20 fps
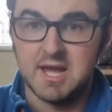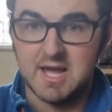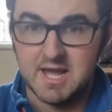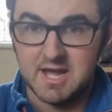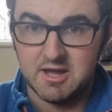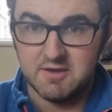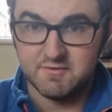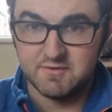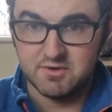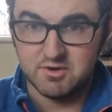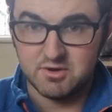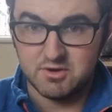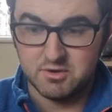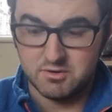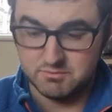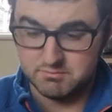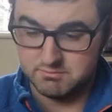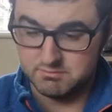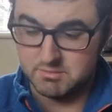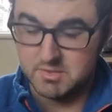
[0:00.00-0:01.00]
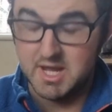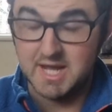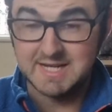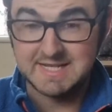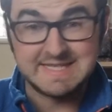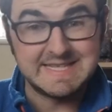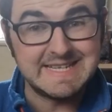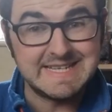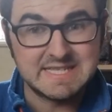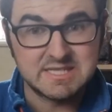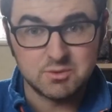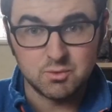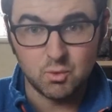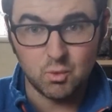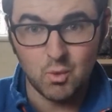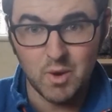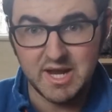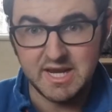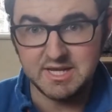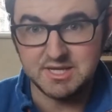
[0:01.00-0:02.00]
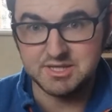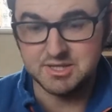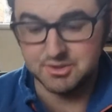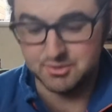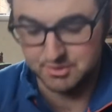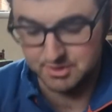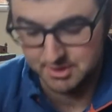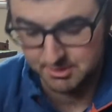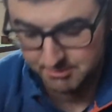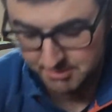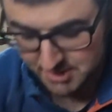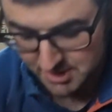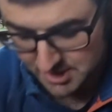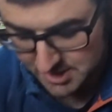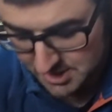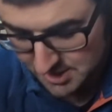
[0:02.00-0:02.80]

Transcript: have got a decent weight to them